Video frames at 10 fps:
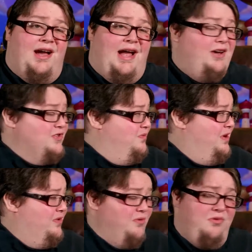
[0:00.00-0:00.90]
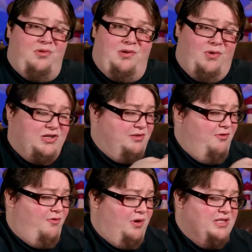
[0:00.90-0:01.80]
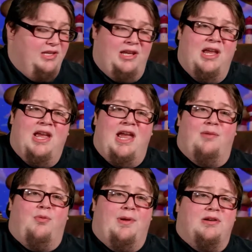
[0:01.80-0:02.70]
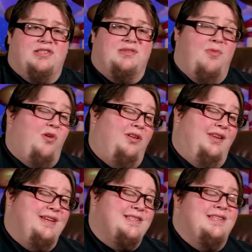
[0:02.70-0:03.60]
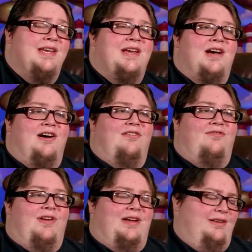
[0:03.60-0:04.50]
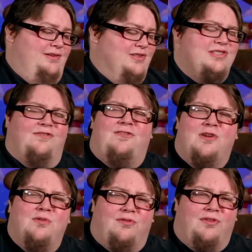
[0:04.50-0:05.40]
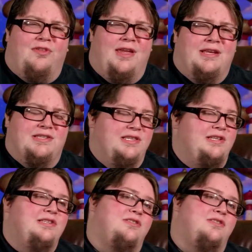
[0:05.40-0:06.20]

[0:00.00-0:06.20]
I actually went through, watched the movie recently, and prepared a small list of just a few of the things that these